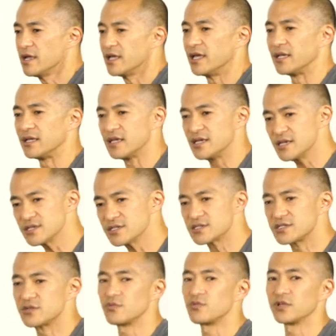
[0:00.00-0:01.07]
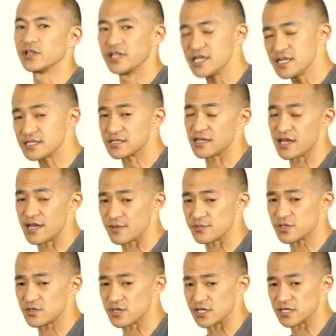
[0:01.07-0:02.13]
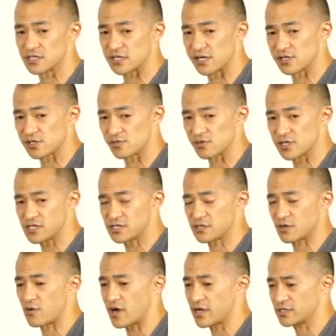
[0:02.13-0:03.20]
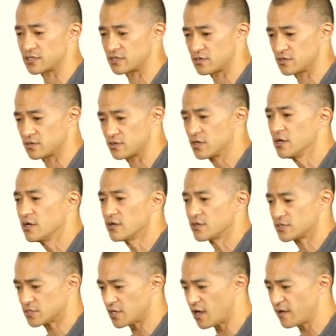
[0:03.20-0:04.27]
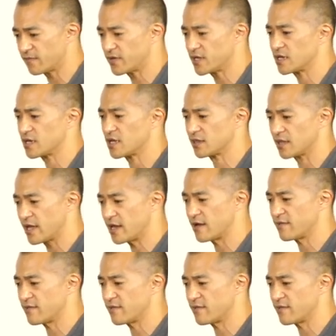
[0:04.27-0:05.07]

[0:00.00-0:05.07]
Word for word: It is to release the hamstrings and to release the quads to soften and let